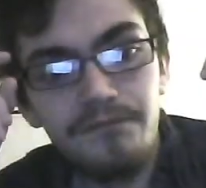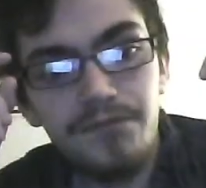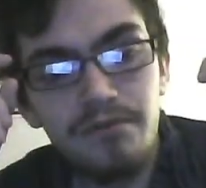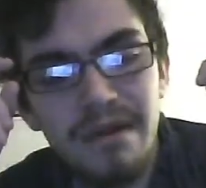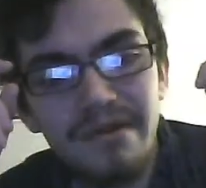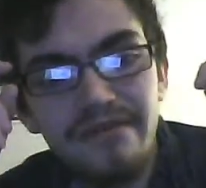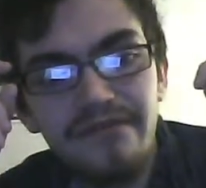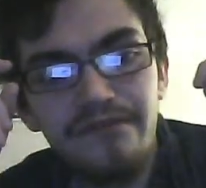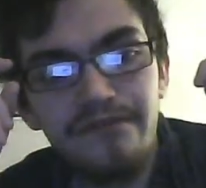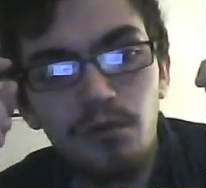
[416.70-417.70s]
maybe
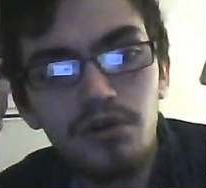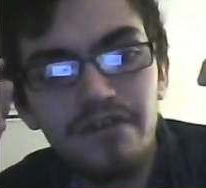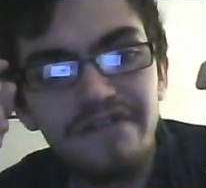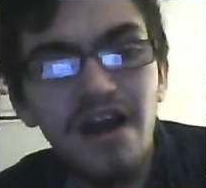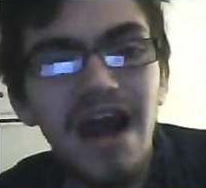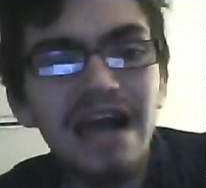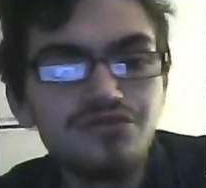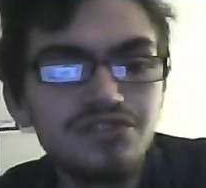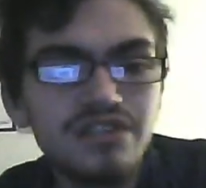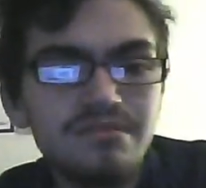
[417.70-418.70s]
4 or
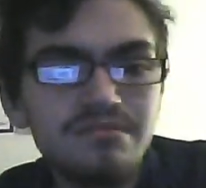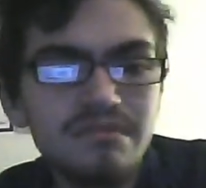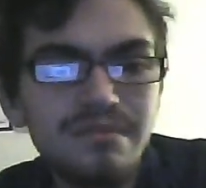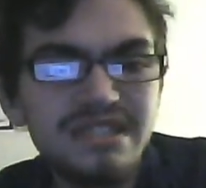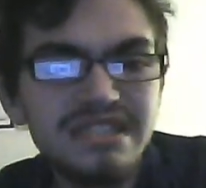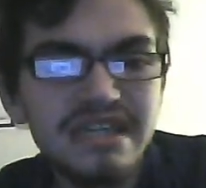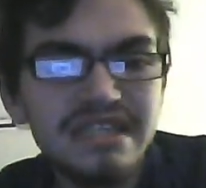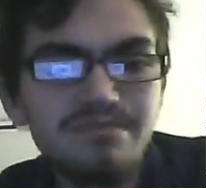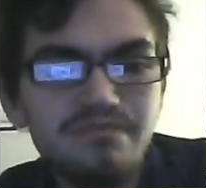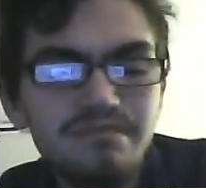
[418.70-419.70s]
5%, maybe 6,
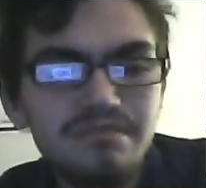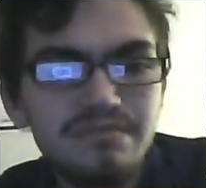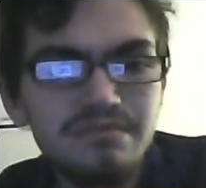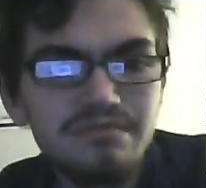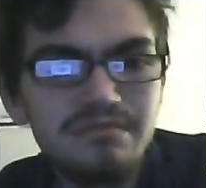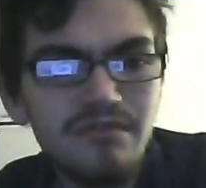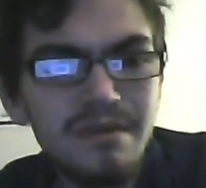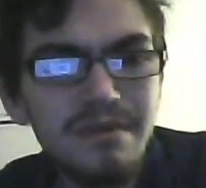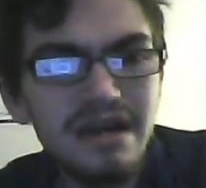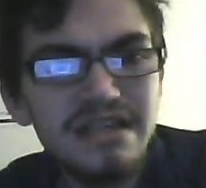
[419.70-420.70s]
probably
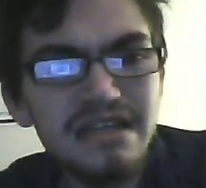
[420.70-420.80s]
about